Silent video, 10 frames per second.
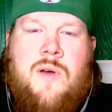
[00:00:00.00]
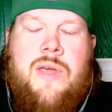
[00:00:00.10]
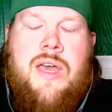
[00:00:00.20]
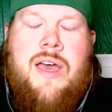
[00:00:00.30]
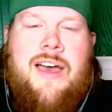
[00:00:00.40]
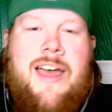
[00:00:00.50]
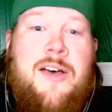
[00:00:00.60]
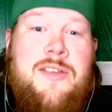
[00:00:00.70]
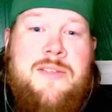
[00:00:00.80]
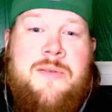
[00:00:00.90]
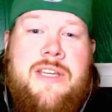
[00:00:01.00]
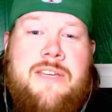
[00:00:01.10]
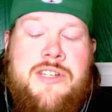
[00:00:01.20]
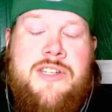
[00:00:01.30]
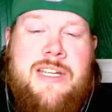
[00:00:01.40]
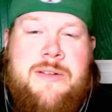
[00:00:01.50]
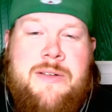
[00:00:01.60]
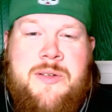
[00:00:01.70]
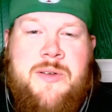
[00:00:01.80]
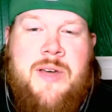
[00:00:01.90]
Oh yeah, I also want to give a shout out
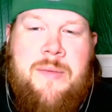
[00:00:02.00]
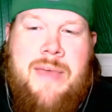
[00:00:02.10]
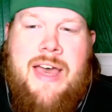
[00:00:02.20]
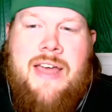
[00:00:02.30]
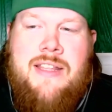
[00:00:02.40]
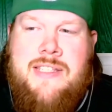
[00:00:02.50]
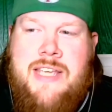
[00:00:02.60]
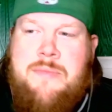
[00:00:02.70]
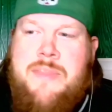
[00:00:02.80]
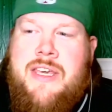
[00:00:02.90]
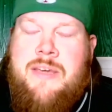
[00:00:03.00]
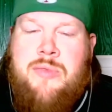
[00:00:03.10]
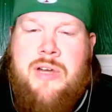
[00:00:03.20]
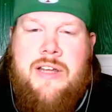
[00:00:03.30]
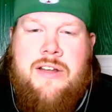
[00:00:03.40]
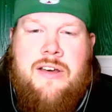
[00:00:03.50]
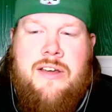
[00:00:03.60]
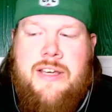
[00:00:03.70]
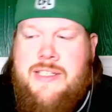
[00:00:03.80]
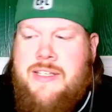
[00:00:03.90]
to Matt. Same thing, Prairie
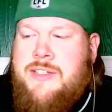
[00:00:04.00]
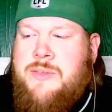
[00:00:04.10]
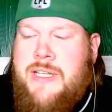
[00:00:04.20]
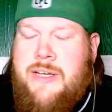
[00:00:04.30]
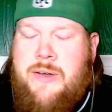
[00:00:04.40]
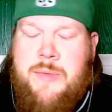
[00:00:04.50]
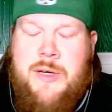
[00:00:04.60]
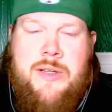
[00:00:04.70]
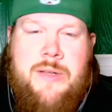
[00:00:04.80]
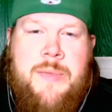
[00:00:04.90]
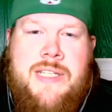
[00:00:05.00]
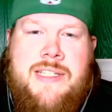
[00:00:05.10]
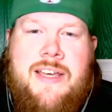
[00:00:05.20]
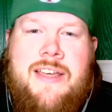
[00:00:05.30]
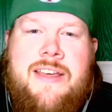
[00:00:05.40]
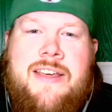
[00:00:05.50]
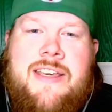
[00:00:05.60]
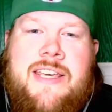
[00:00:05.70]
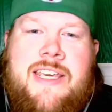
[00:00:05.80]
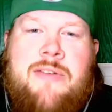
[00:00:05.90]
Dog. I sent a tweet out about it, but
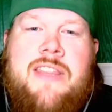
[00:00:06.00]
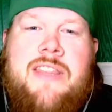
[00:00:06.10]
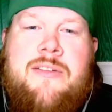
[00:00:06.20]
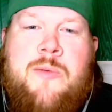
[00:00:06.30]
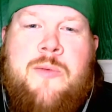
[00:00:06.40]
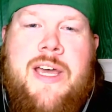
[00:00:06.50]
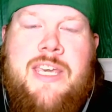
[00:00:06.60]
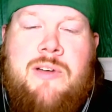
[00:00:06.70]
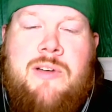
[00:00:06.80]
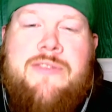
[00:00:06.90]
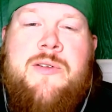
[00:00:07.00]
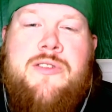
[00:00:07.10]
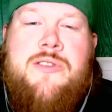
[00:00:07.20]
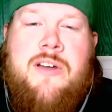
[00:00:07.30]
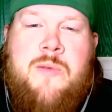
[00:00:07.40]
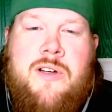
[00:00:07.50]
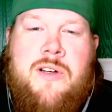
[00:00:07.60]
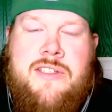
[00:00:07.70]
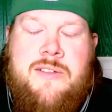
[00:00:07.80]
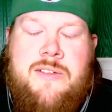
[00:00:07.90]
he ran the YQR Food Truck
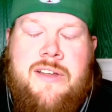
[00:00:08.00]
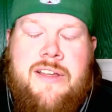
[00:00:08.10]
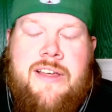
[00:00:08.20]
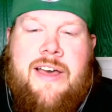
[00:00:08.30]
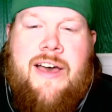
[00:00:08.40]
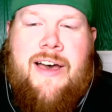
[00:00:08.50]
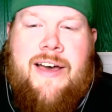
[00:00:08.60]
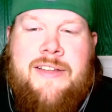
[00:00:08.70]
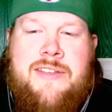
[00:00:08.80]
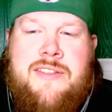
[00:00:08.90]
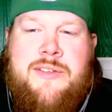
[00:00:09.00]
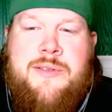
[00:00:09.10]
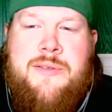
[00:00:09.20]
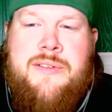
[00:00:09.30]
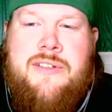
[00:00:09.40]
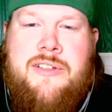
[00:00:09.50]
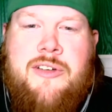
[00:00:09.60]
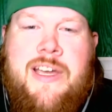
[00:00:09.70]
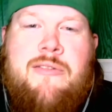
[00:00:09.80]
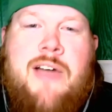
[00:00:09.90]
Wars. So two
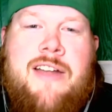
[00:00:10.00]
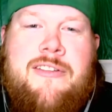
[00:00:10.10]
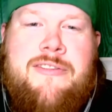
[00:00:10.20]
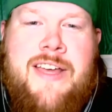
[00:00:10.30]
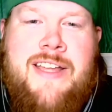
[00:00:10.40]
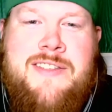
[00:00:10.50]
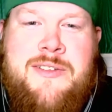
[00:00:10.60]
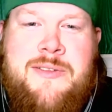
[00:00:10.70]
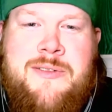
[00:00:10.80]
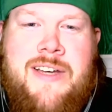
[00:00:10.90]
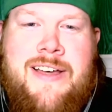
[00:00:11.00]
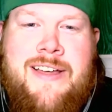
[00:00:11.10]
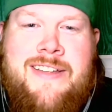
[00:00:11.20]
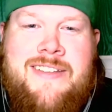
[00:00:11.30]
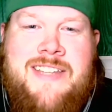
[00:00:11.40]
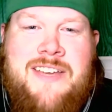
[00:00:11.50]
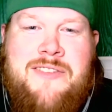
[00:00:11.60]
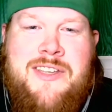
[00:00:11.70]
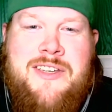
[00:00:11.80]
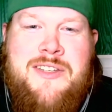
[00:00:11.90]
great Rider fans who
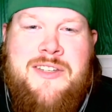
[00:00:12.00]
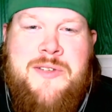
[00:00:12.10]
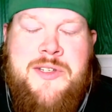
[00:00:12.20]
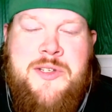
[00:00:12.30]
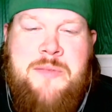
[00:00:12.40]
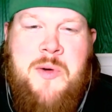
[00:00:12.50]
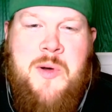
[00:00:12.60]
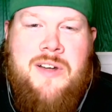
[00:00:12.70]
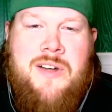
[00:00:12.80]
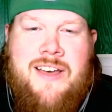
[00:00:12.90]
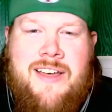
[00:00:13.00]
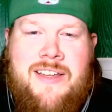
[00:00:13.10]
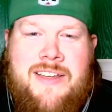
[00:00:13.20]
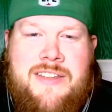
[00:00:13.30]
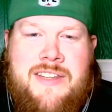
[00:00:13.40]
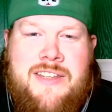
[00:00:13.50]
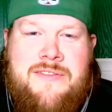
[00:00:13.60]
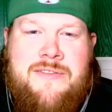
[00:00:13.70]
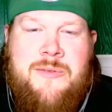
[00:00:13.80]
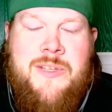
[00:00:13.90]
definitely could use your support
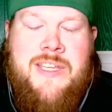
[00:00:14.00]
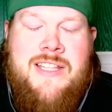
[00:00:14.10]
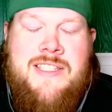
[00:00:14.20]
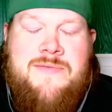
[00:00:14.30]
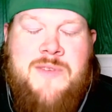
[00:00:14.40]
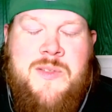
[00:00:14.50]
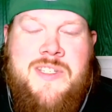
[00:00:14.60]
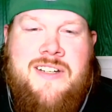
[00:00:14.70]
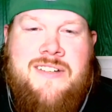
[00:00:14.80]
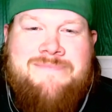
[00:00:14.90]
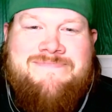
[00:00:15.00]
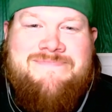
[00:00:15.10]
in with getting some votes here.